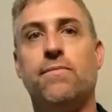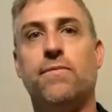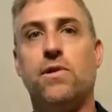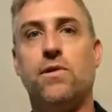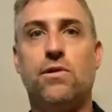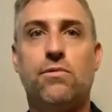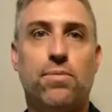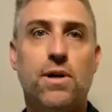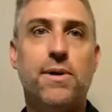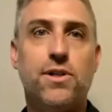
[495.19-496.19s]
you're
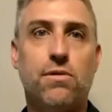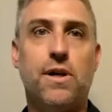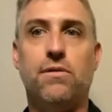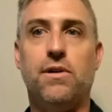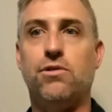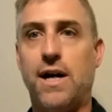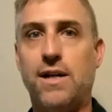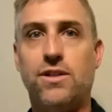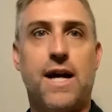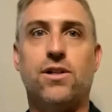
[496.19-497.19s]
pretty much agreeing to a
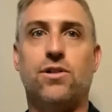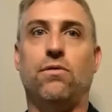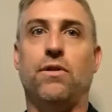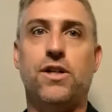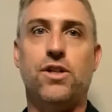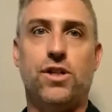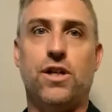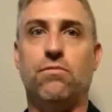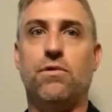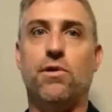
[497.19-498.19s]
transactional
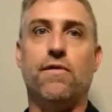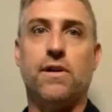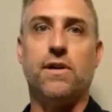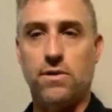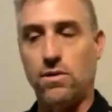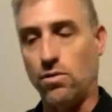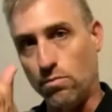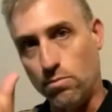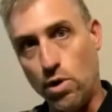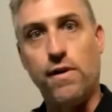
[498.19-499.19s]
relationship. we are moving, you know,
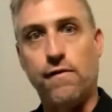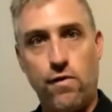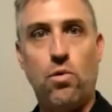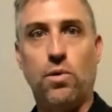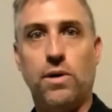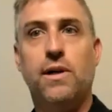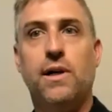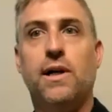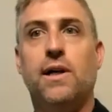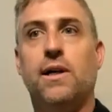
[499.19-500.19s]
moving forward.
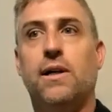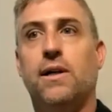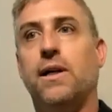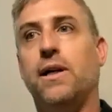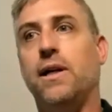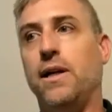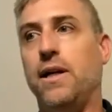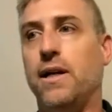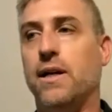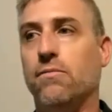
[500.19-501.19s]

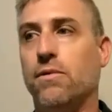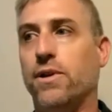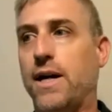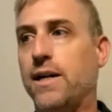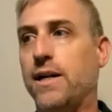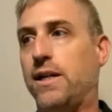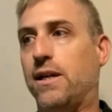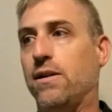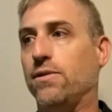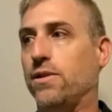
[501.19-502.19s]
And what that
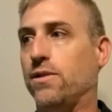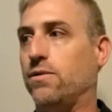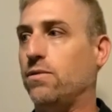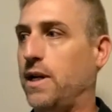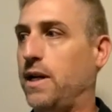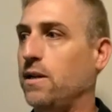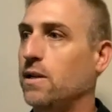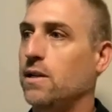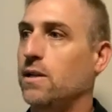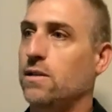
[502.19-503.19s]
entails is okay.
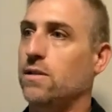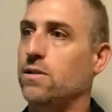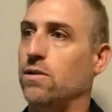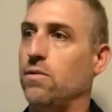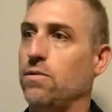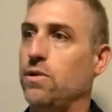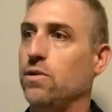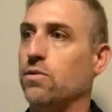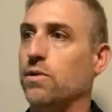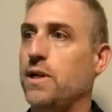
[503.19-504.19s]
So you
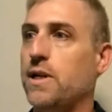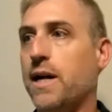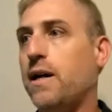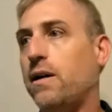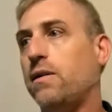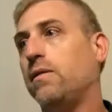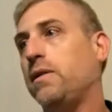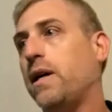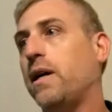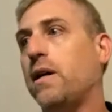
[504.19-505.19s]
agree, yeah,
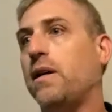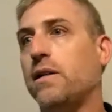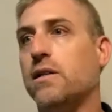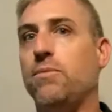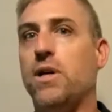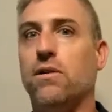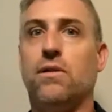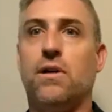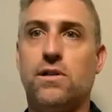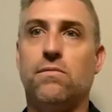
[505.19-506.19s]
yeah, I'd, I'd like to be in a
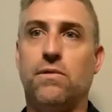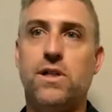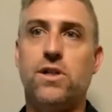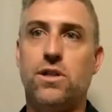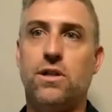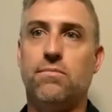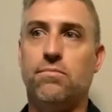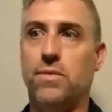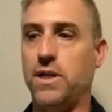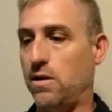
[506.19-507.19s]
long term relationship,
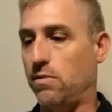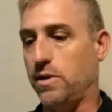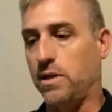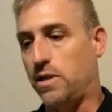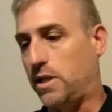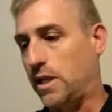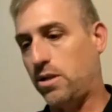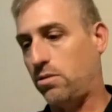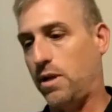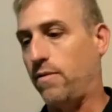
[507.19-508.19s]
but you don't get to
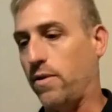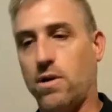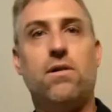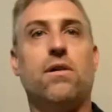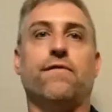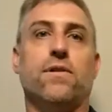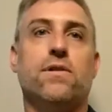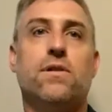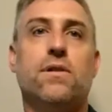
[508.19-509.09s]
test drive the car first.